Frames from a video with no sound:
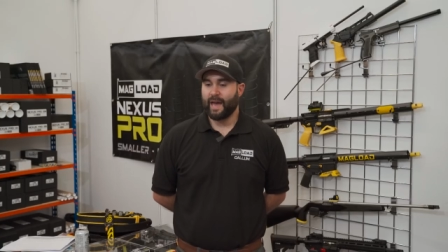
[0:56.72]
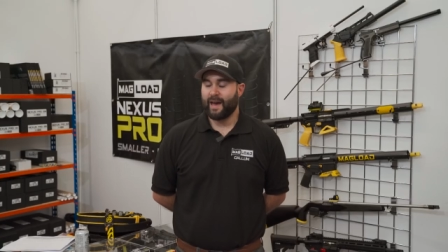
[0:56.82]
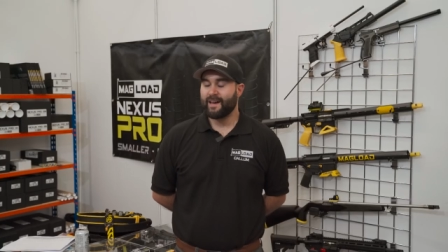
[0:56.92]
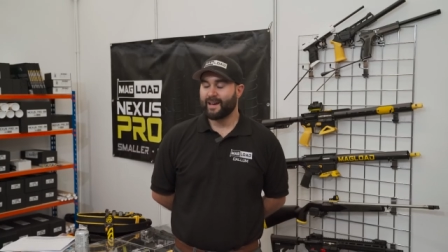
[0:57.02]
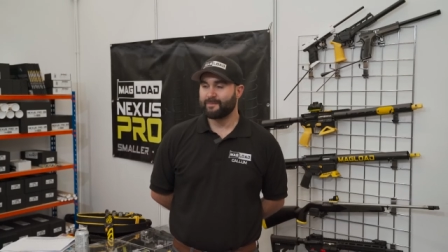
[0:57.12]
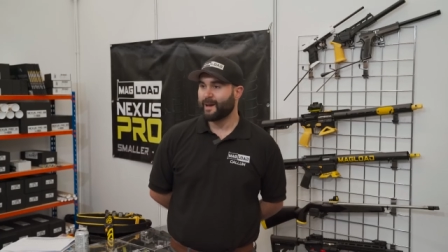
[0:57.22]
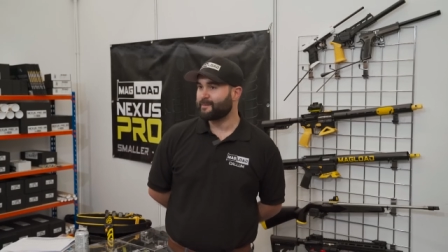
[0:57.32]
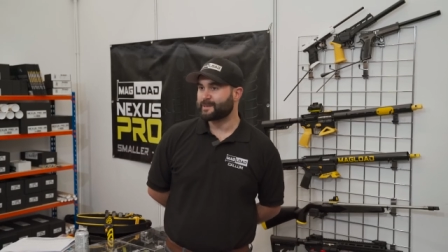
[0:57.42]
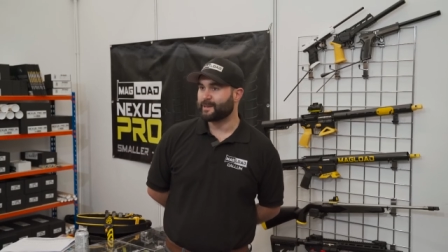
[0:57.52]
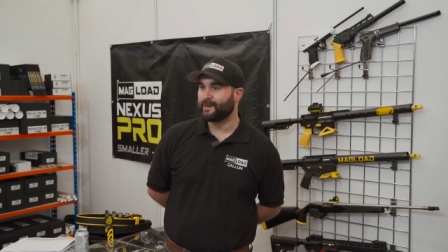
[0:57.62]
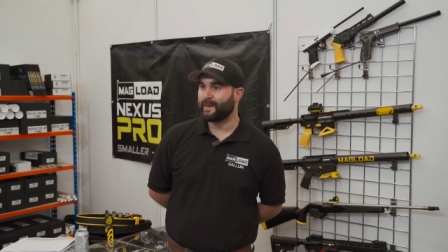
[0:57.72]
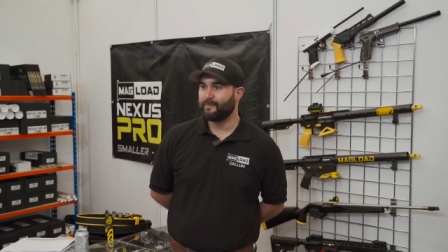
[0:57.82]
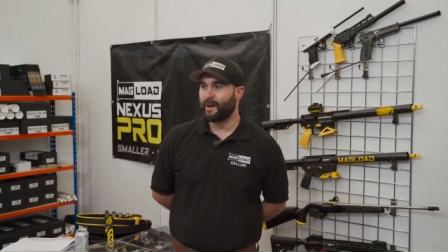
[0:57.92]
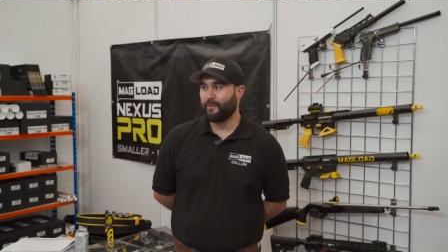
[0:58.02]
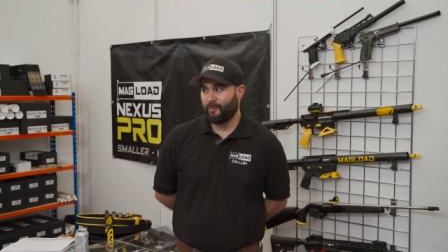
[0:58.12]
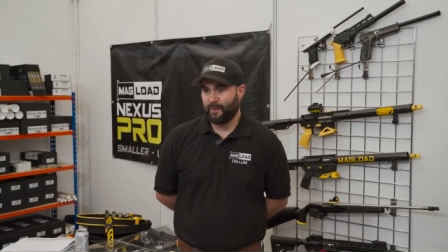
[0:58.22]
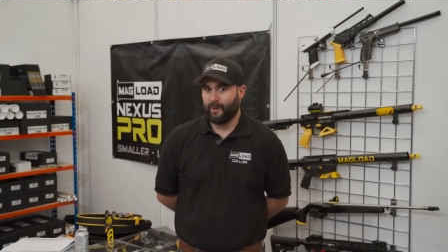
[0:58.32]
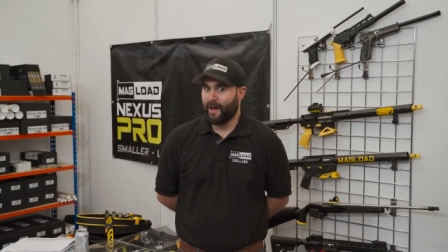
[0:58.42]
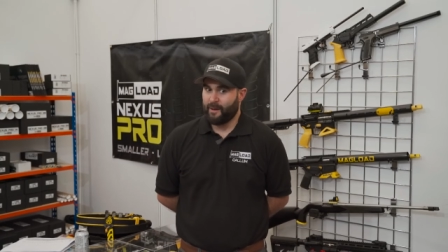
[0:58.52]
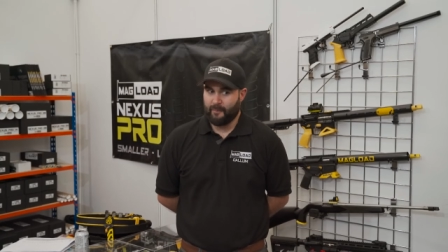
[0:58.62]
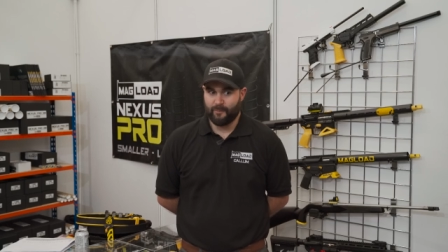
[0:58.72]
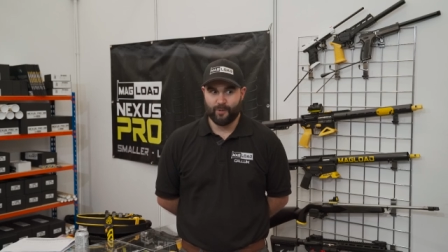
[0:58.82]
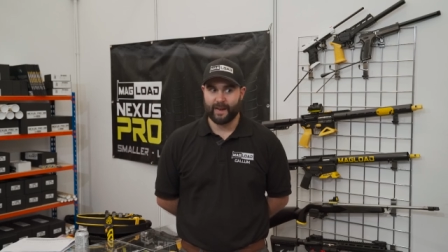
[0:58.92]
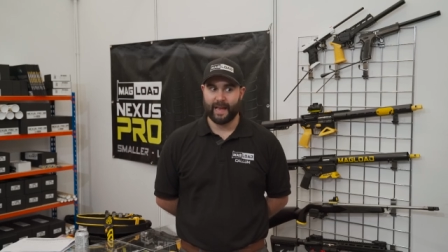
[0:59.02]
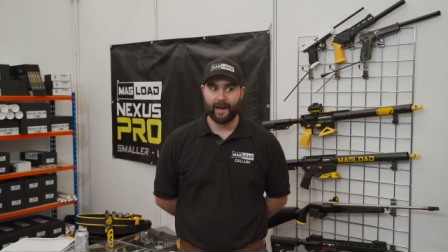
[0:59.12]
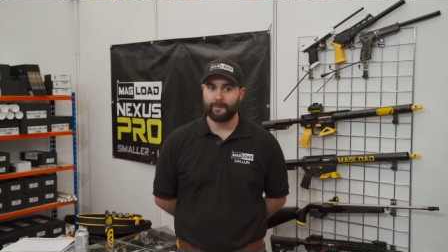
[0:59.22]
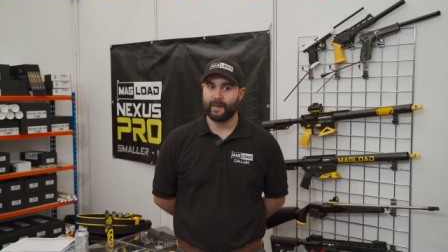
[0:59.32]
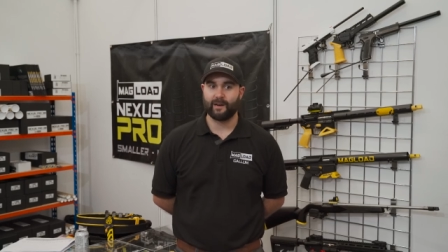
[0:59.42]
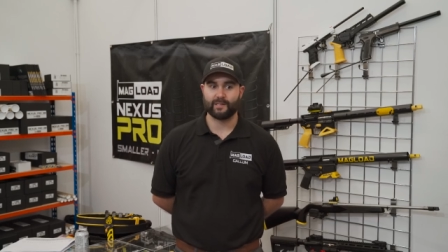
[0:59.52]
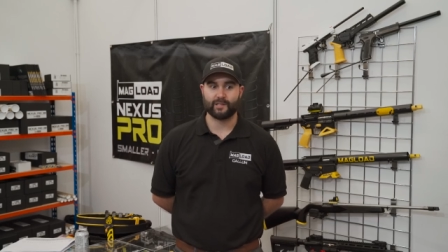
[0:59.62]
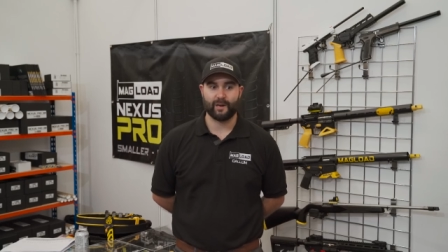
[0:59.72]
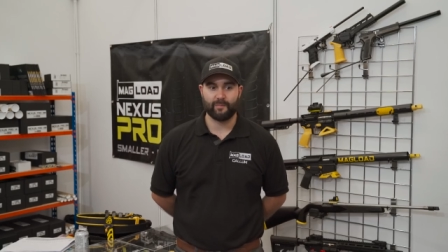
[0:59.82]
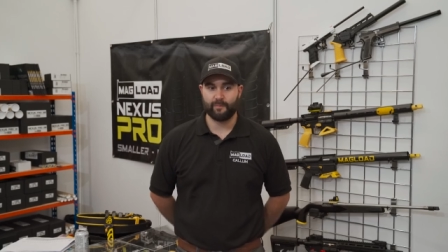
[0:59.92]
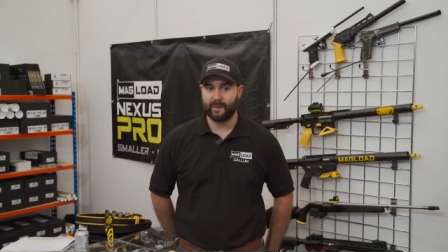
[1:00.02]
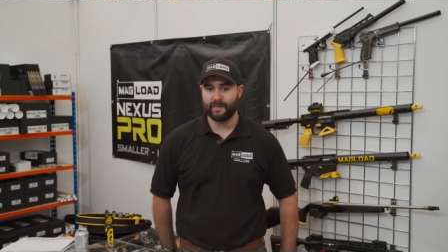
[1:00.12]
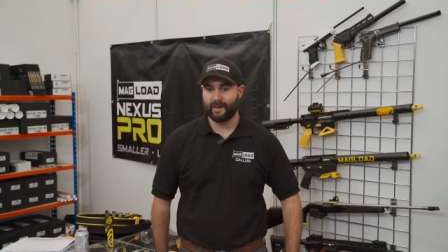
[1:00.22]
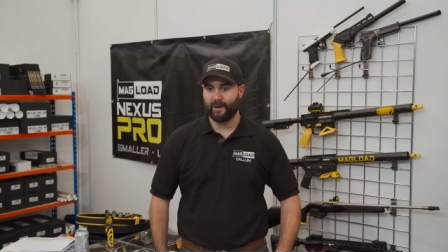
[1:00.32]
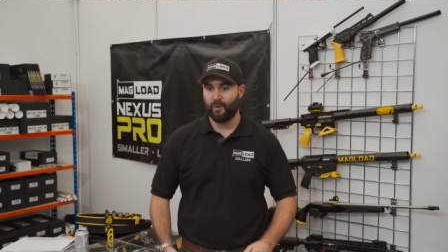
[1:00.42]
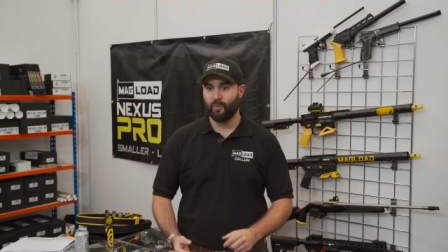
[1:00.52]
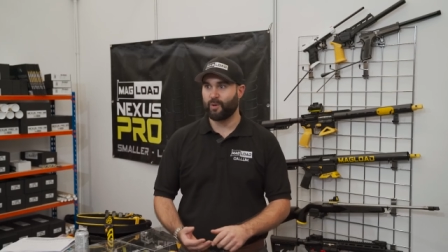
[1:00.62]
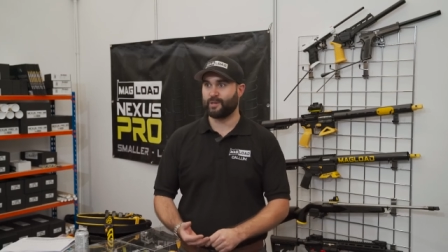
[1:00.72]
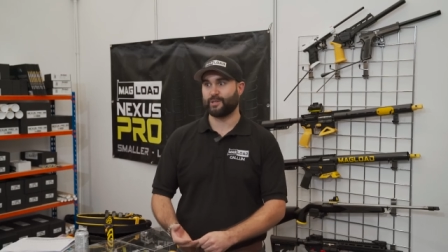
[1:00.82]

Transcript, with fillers: yeah, absolutely. We're, we were really happy last time. We've been at all the